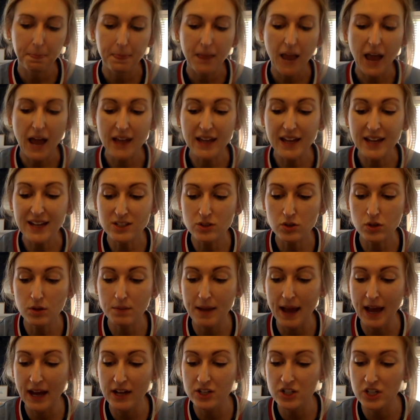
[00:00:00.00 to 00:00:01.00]
I like to
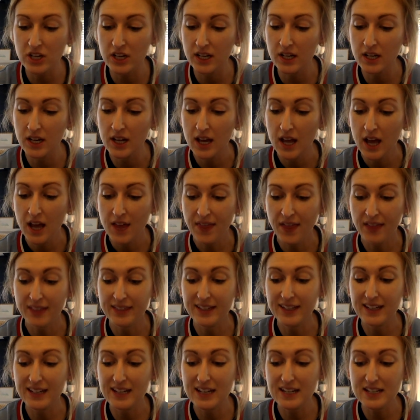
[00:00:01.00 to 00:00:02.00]
imagine that the
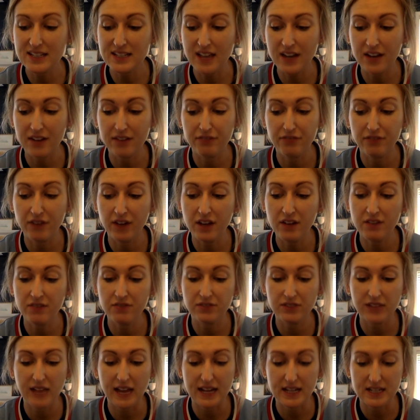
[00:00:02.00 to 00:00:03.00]
geese had a fun
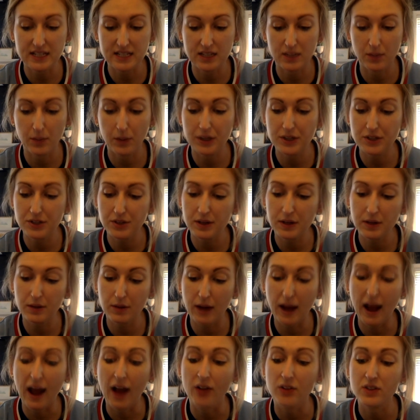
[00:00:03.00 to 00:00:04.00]
flight to the wintering
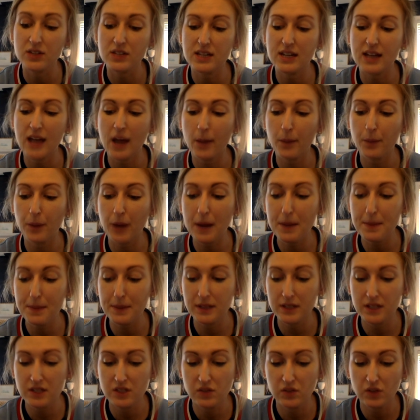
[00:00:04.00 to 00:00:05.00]
grounds, and now
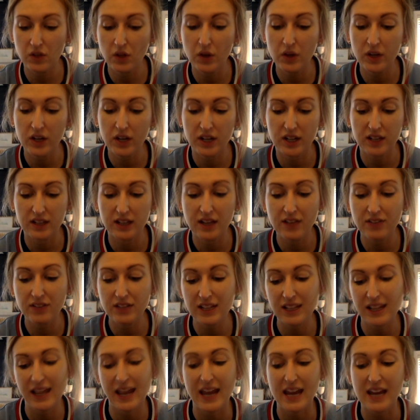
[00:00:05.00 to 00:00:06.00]
Brightbill is floating on a lovely
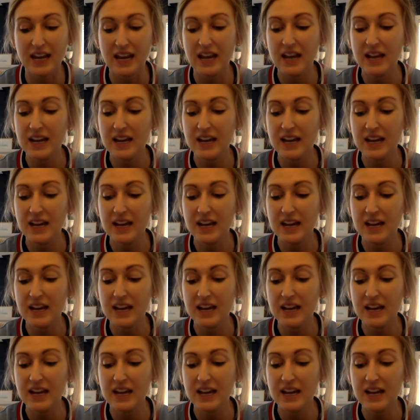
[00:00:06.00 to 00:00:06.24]
lake,